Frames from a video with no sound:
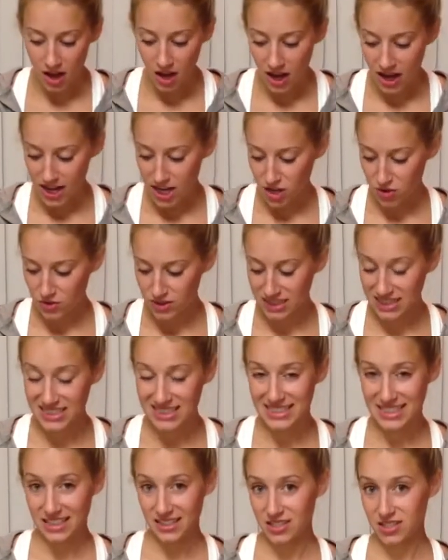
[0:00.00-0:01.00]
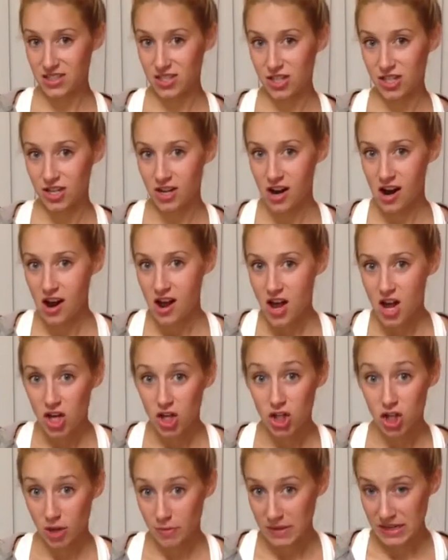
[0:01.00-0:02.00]
I use a Dexter
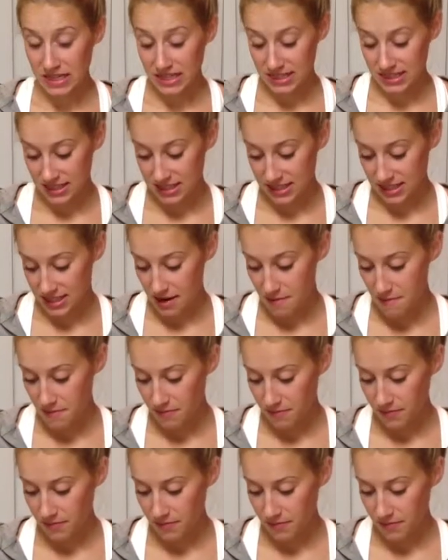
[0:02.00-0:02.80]
sharpening system.